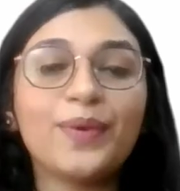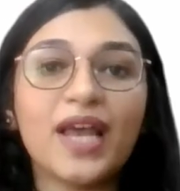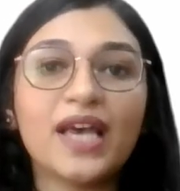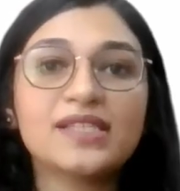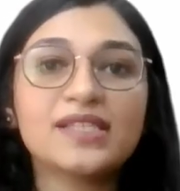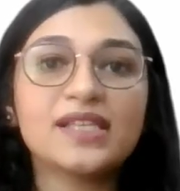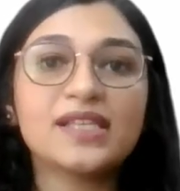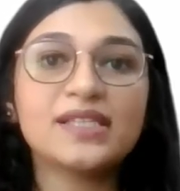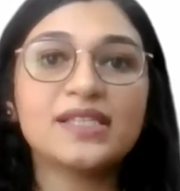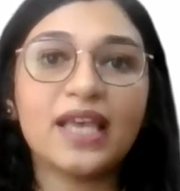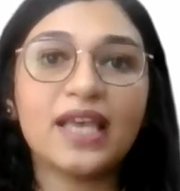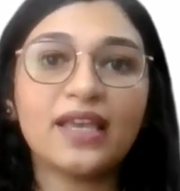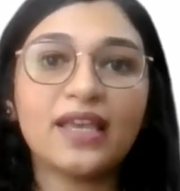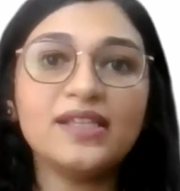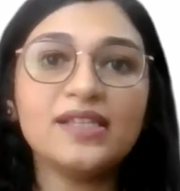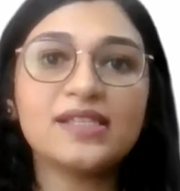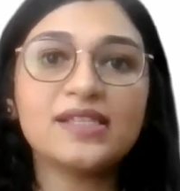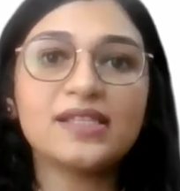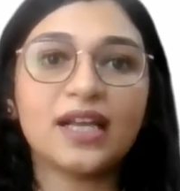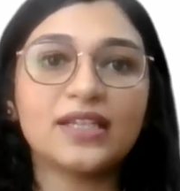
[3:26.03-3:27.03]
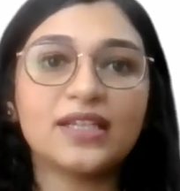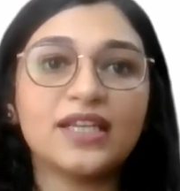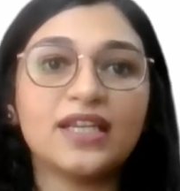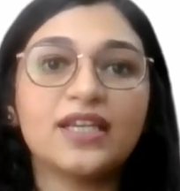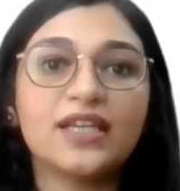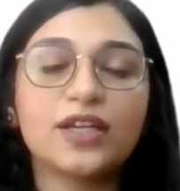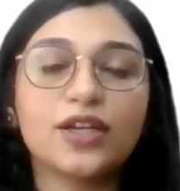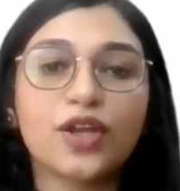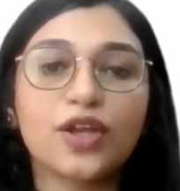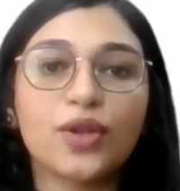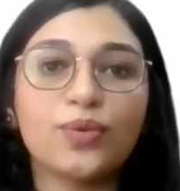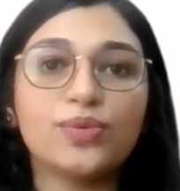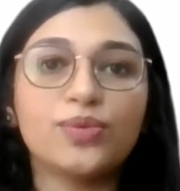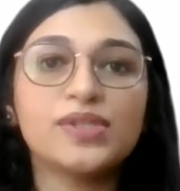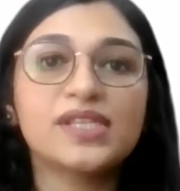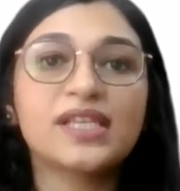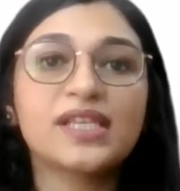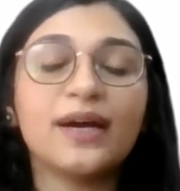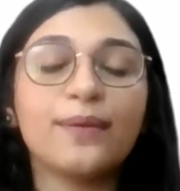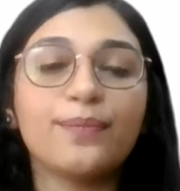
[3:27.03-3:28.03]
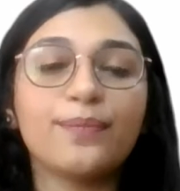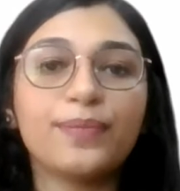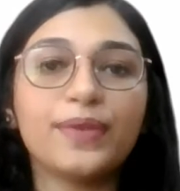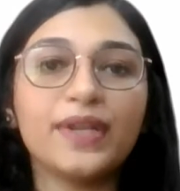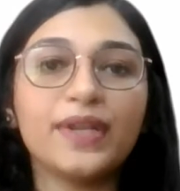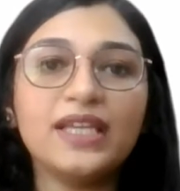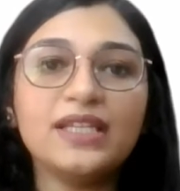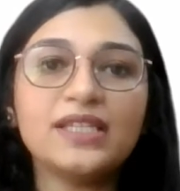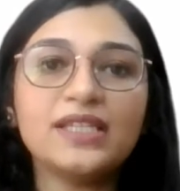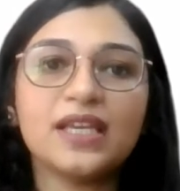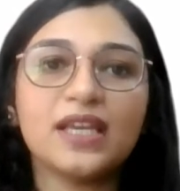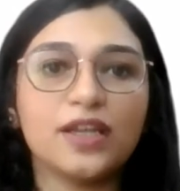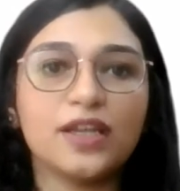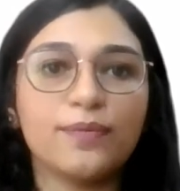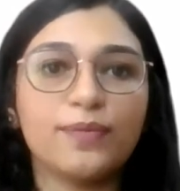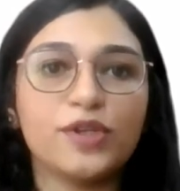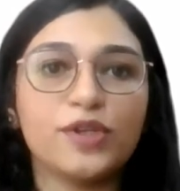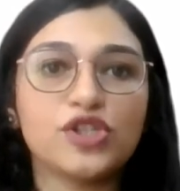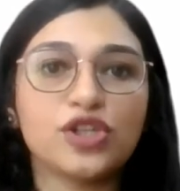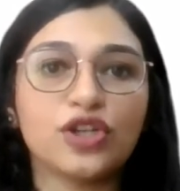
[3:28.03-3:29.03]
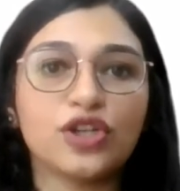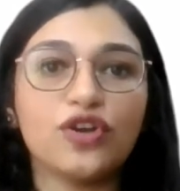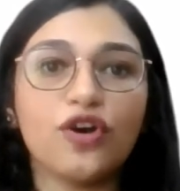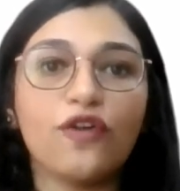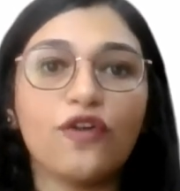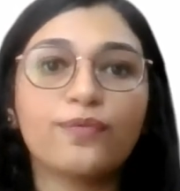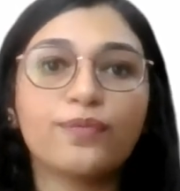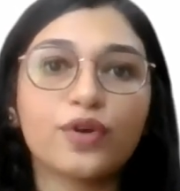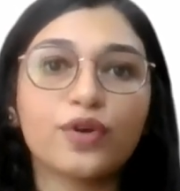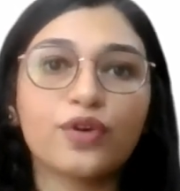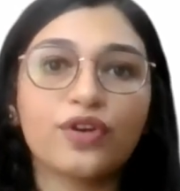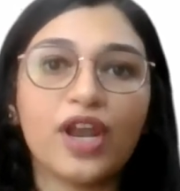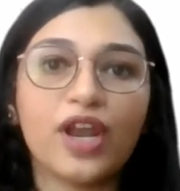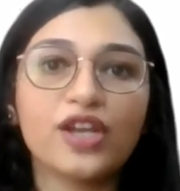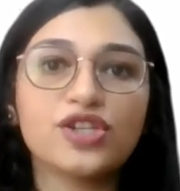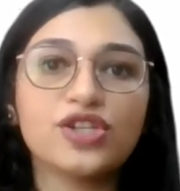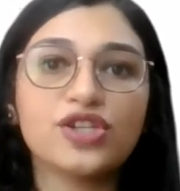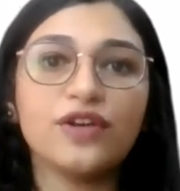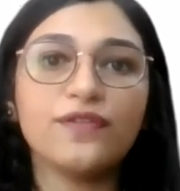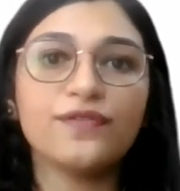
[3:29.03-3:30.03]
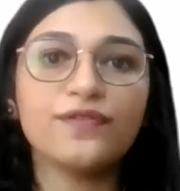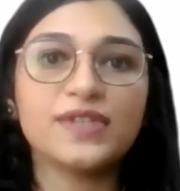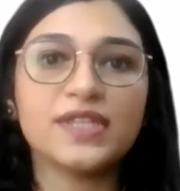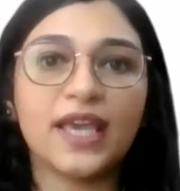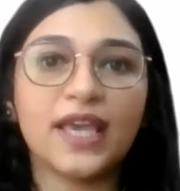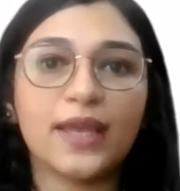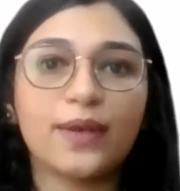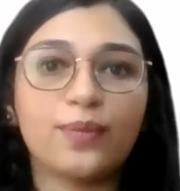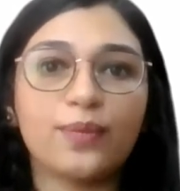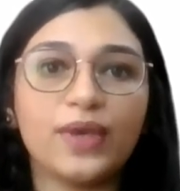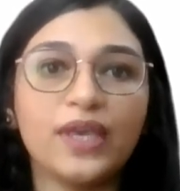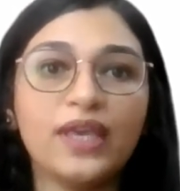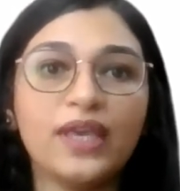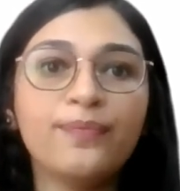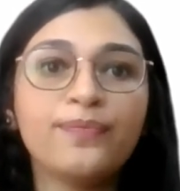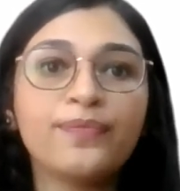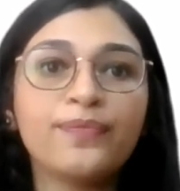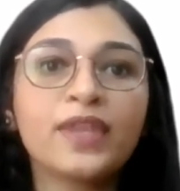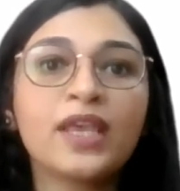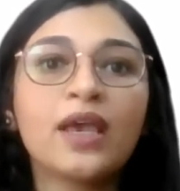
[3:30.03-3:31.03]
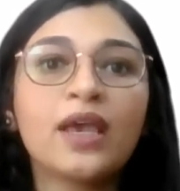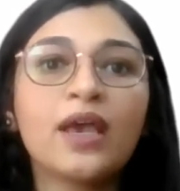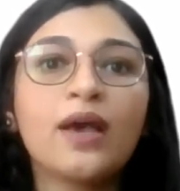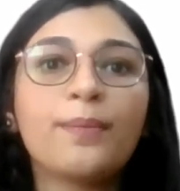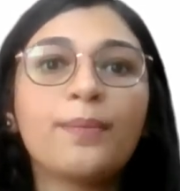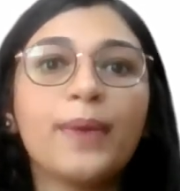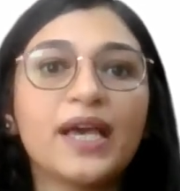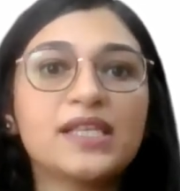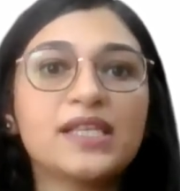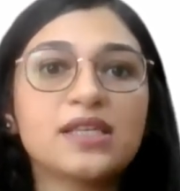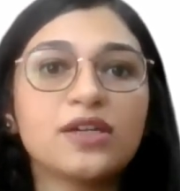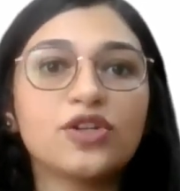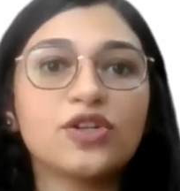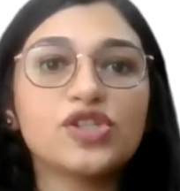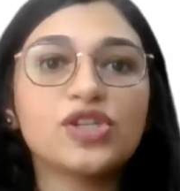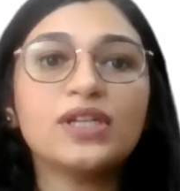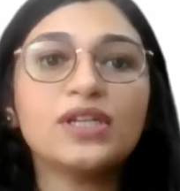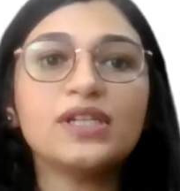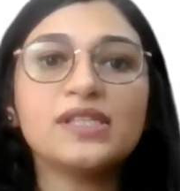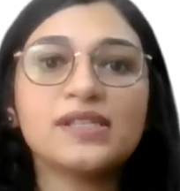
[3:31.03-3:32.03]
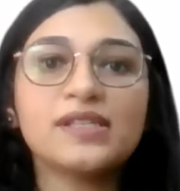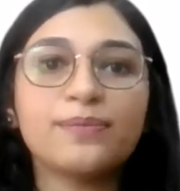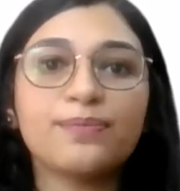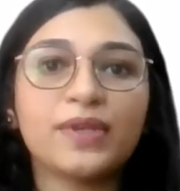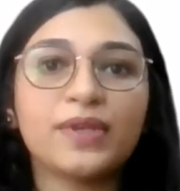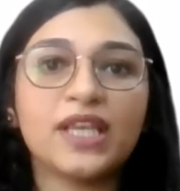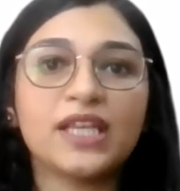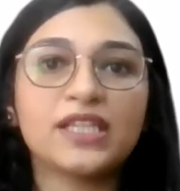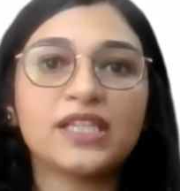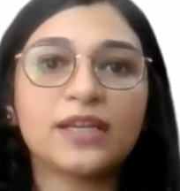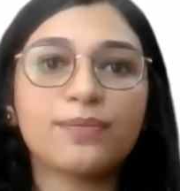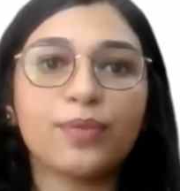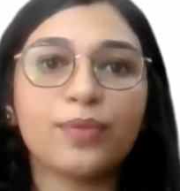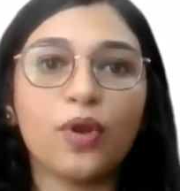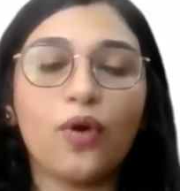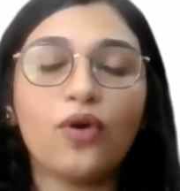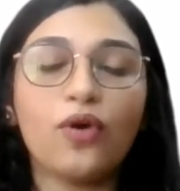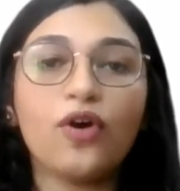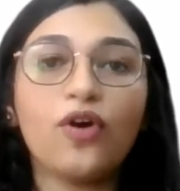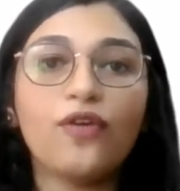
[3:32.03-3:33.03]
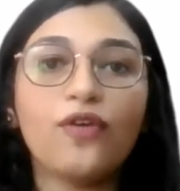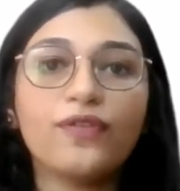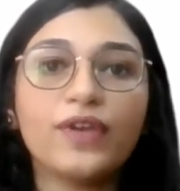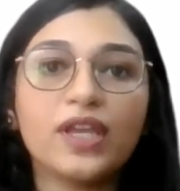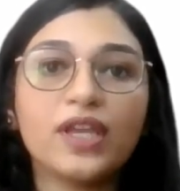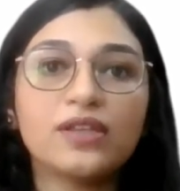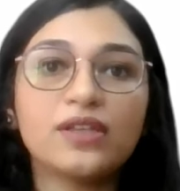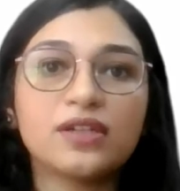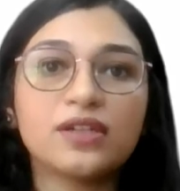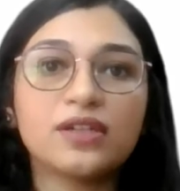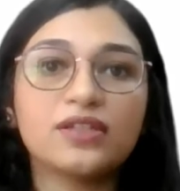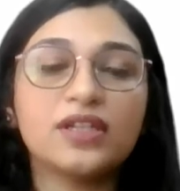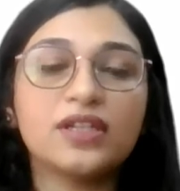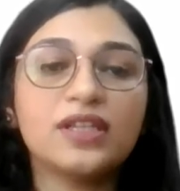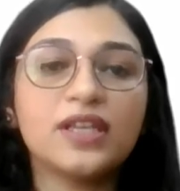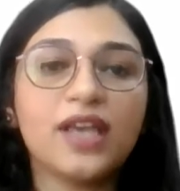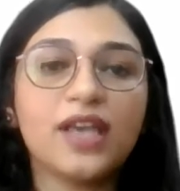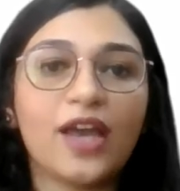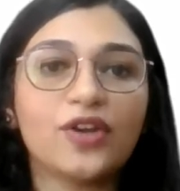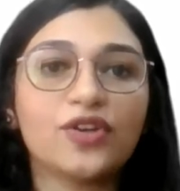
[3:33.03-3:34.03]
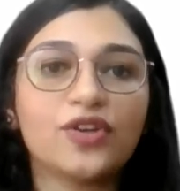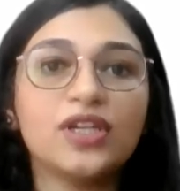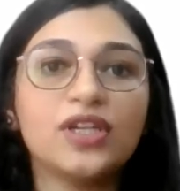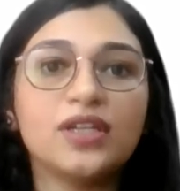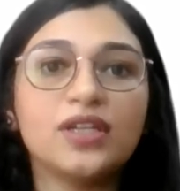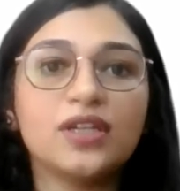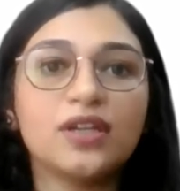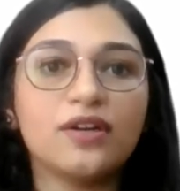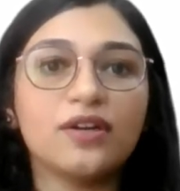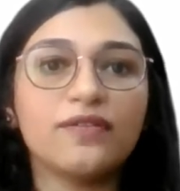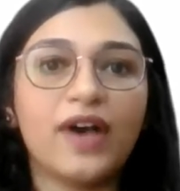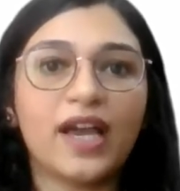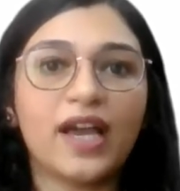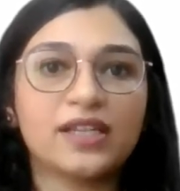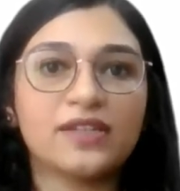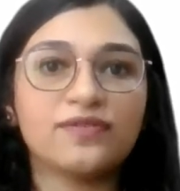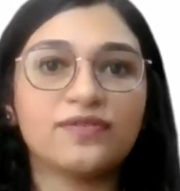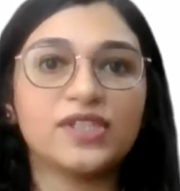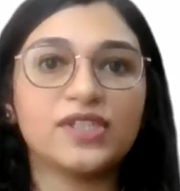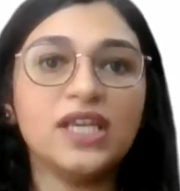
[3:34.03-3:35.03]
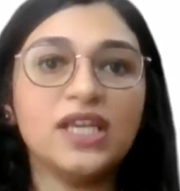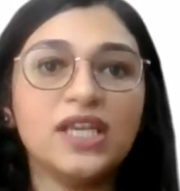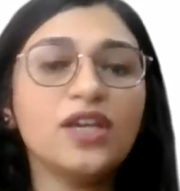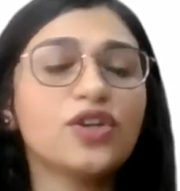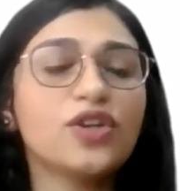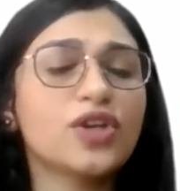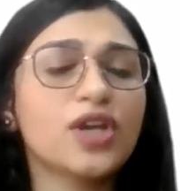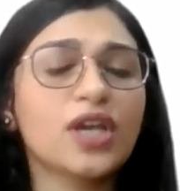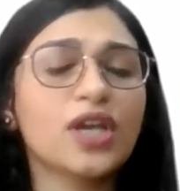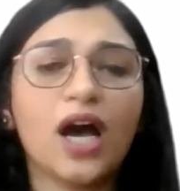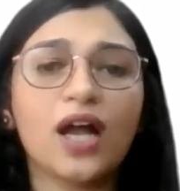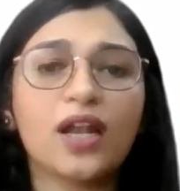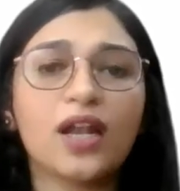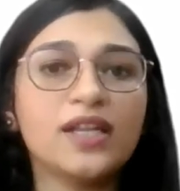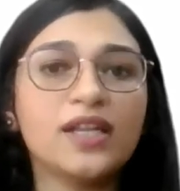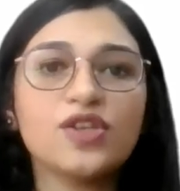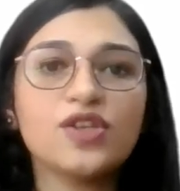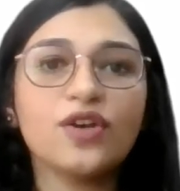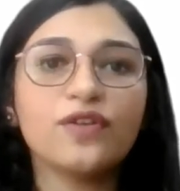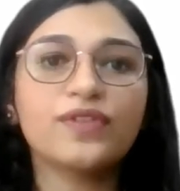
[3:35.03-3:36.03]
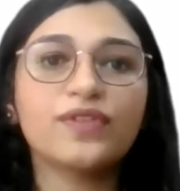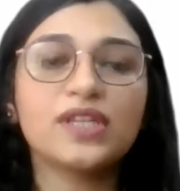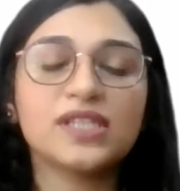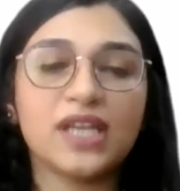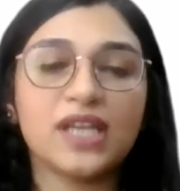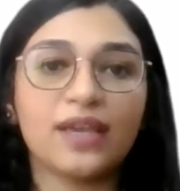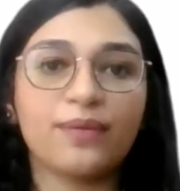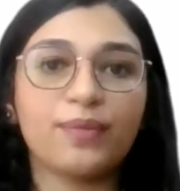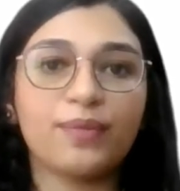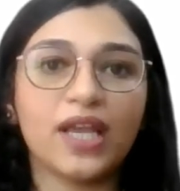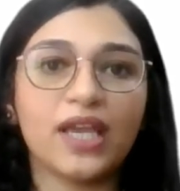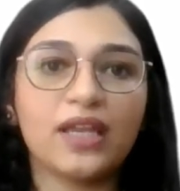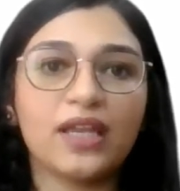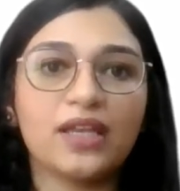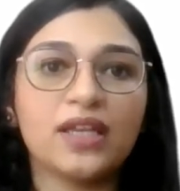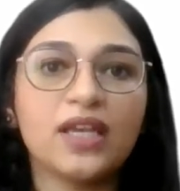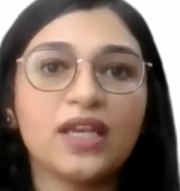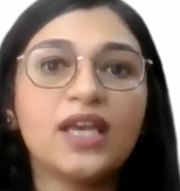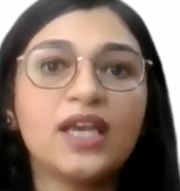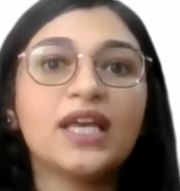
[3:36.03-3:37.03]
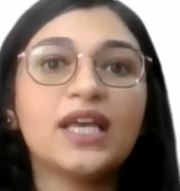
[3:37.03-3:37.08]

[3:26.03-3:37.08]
whereas the second study concludes complete inhibition of progression of CNV by surgical sympathetic block of internal carotid nerve activity, regardless of the timeline.